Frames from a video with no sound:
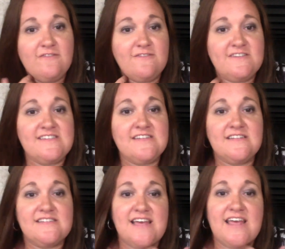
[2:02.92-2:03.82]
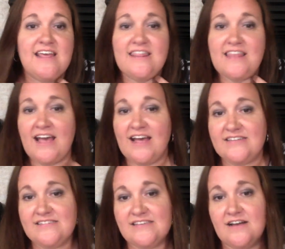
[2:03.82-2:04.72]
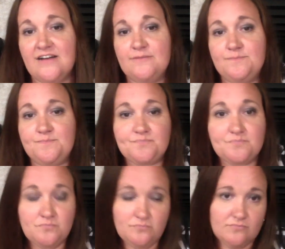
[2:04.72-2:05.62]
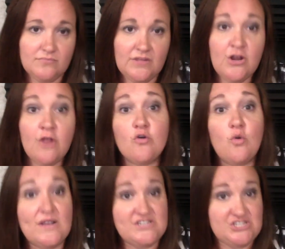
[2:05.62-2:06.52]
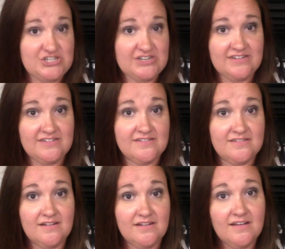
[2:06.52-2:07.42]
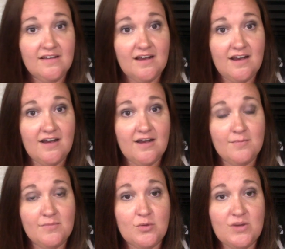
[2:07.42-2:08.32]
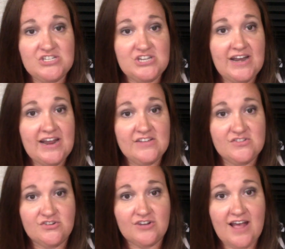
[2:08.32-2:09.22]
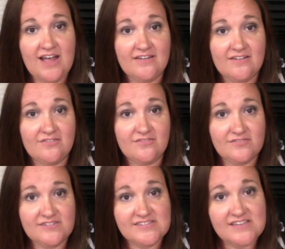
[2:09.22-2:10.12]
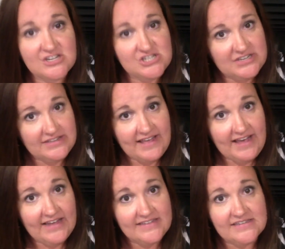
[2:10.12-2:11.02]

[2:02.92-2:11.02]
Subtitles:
facilitate that the question and answer kind of discussion that